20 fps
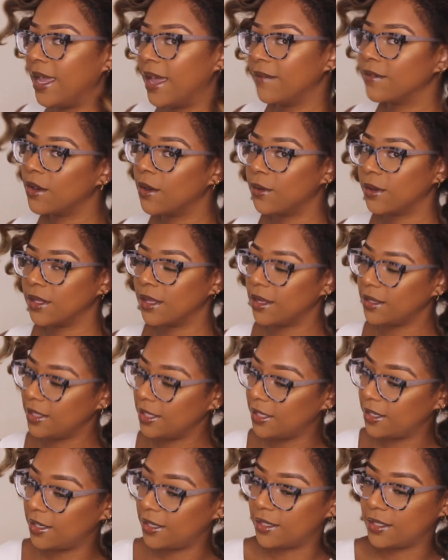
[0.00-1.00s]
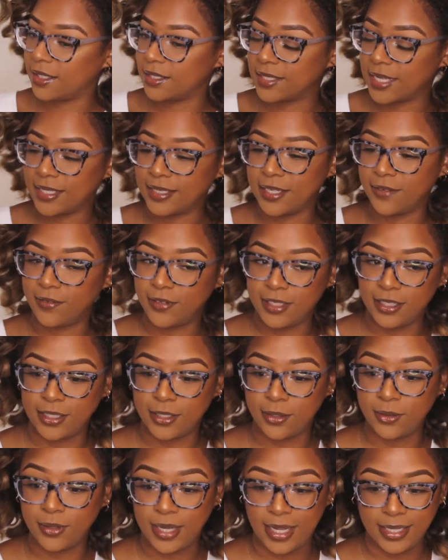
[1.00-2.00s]
have going on here because I definitely
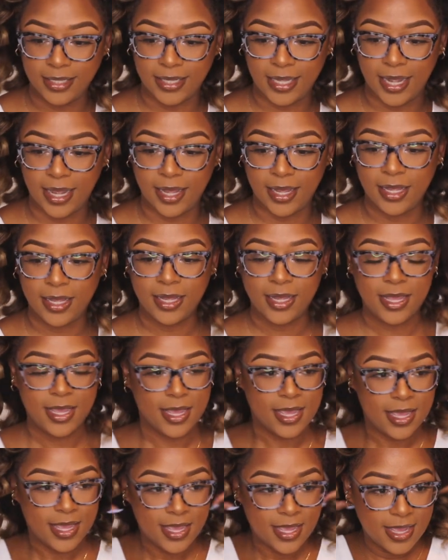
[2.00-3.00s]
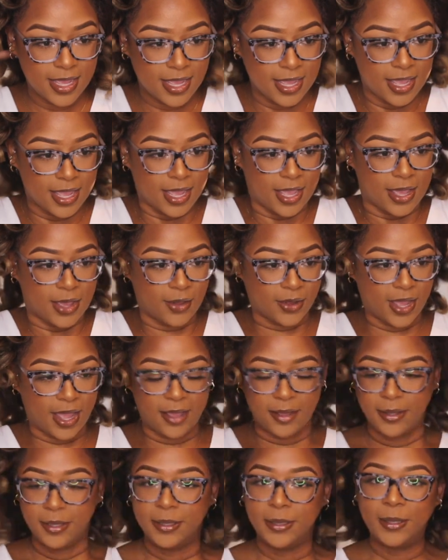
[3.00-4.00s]
don't like that.
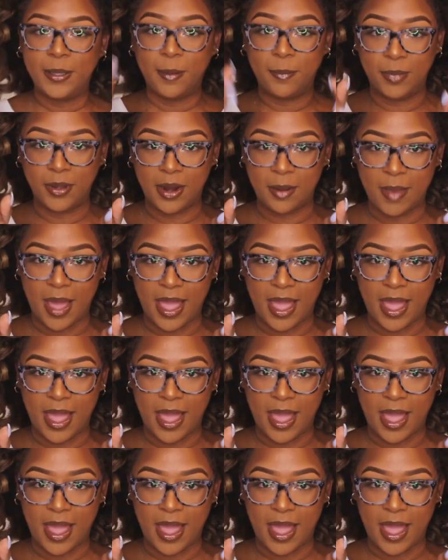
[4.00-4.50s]
Okay, be right